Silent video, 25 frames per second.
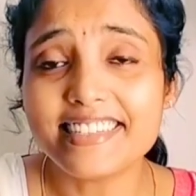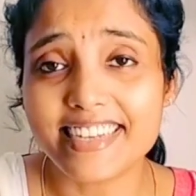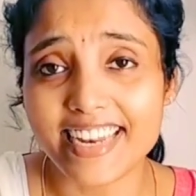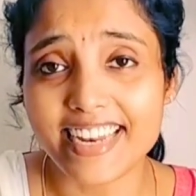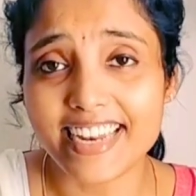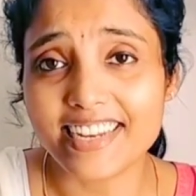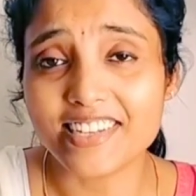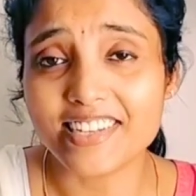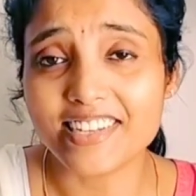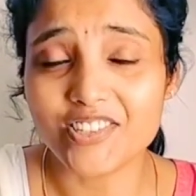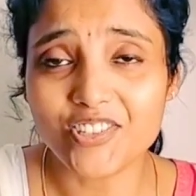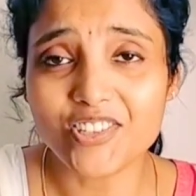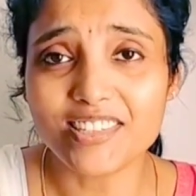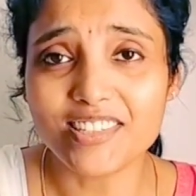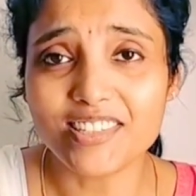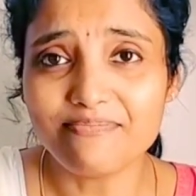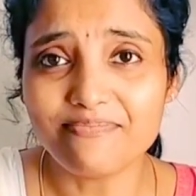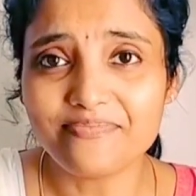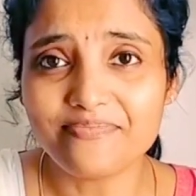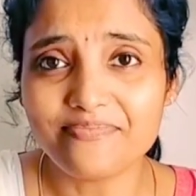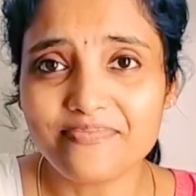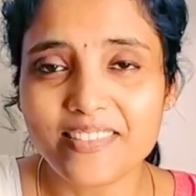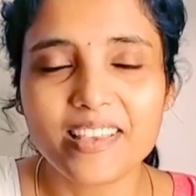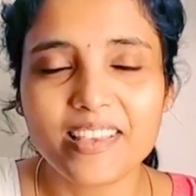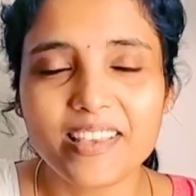tension
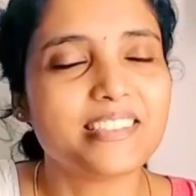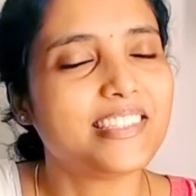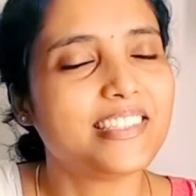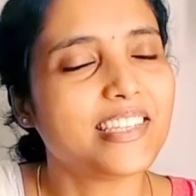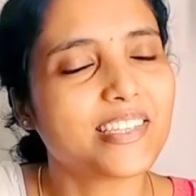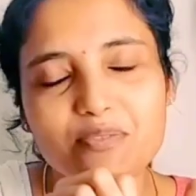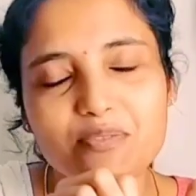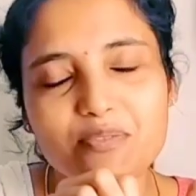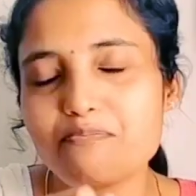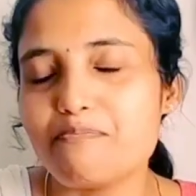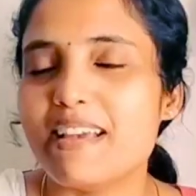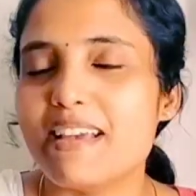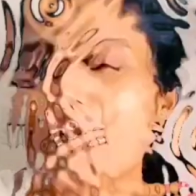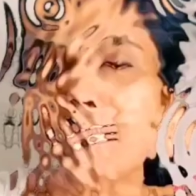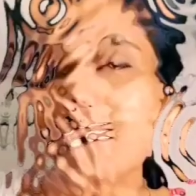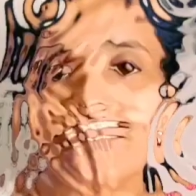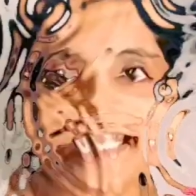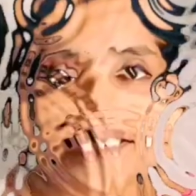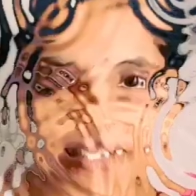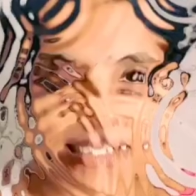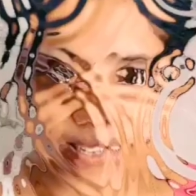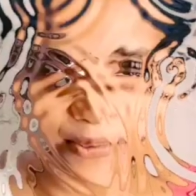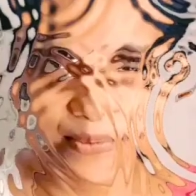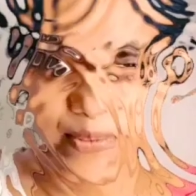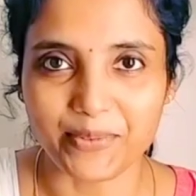just melts
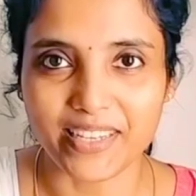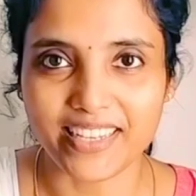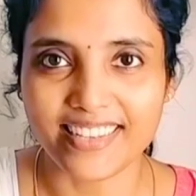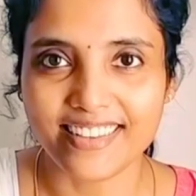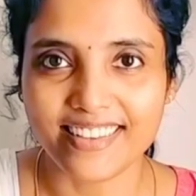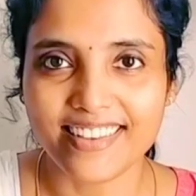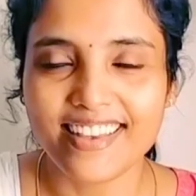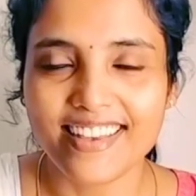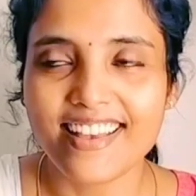away.